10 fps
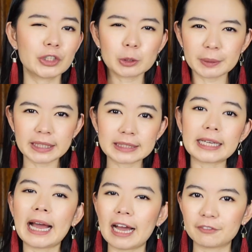just because
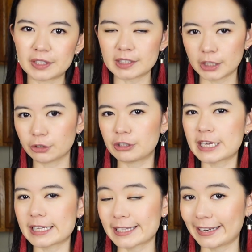I have these
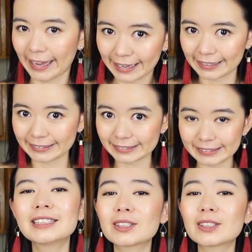ingredients in hand.